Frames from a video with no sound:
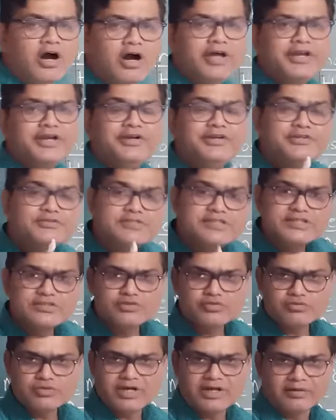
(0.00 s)
a
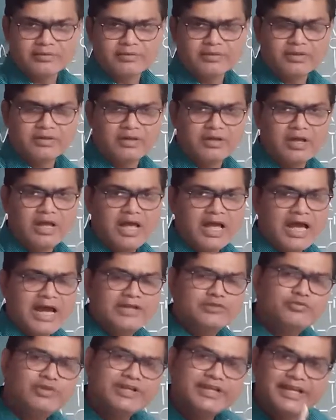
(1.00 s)
reducing sugar?
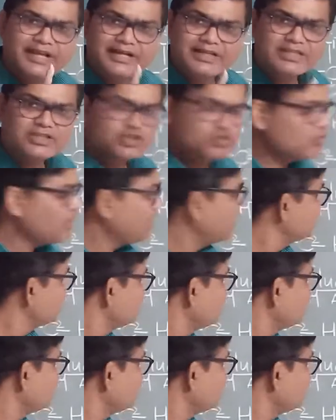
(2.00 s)
And you will get a choice